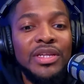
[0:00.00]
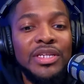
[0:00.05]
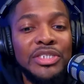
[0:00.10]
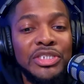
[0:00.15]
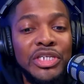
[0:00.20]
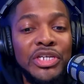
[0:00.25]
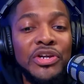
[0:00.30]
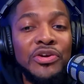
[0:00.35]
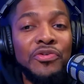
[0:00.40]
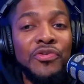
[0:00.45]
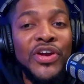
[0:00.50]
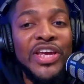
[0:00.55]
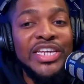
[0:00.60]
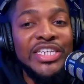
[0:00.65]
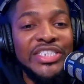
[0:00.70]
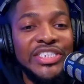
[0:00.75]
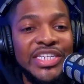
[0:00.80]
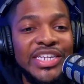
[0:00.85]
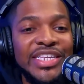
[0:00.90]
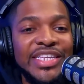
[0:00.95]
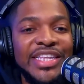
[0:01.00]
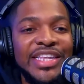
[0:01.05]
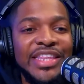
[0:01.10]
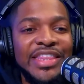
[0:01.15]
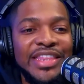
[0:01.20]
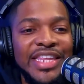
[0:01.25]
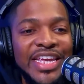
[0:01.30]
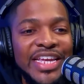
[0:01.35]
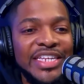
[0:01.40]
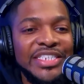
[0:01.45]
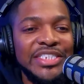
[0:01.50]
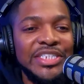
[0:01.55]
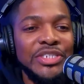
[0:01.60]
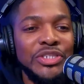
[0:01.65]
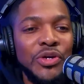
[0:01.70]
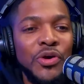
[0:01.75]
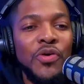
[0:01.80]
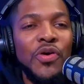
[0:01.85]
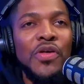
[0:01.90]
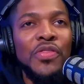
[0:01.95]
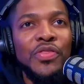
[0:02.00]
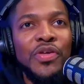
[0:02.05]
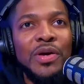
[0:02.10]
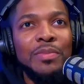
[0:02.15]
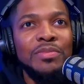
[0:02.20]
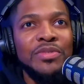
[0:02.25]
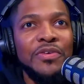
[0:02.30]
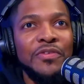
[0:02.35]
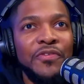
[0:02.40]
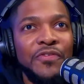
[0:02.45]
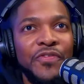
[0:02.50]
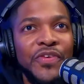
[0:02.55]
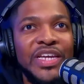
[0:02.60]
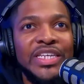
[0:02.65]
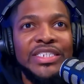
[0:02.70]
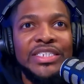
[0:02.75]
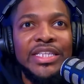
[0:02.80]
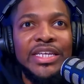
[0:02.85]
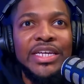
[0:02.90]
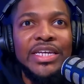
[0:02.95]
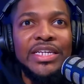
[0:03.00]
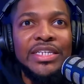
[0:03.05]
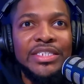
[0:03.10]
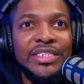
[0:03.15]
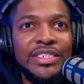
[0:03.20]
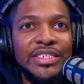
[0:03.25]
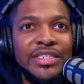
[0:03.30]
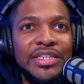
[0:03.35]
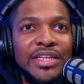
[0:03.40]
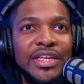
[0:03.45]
generation thinks it's on them to fix things.